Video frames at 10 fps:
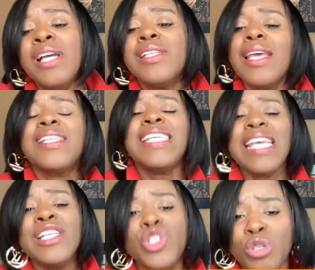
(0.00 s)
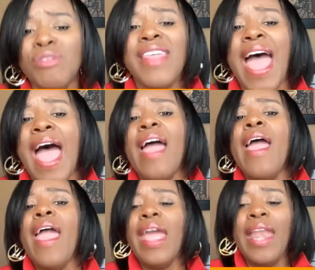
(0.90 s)
to teach you that
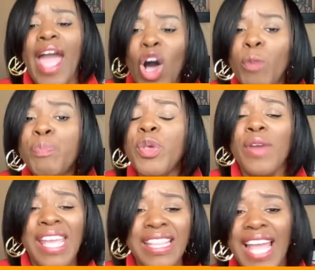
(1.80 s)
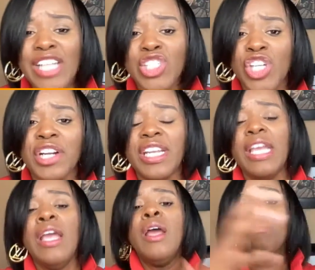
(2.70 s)
and help you in that journey.
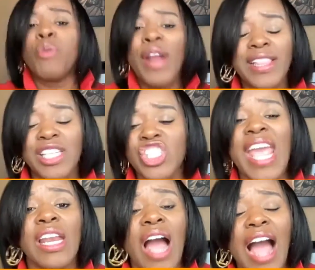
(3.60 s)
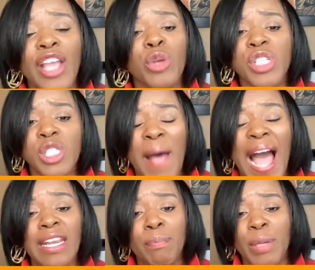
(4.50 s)
Break the chain on how you
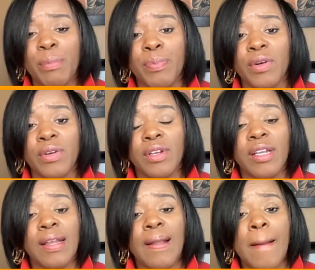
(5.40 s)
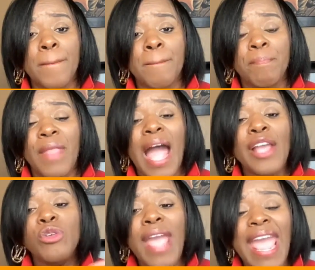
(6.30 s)
respond to people how
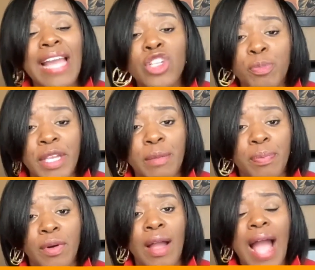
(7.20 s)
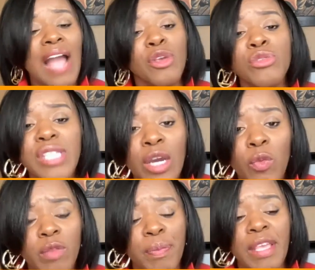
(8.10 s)
you handle people, how you deal
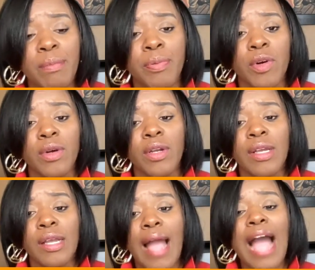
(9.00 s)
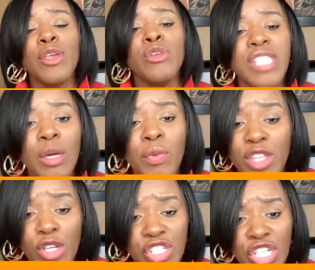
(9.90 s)
with people, how you deal with
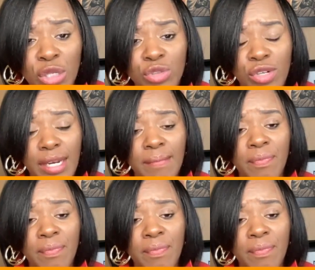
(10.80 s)
your children,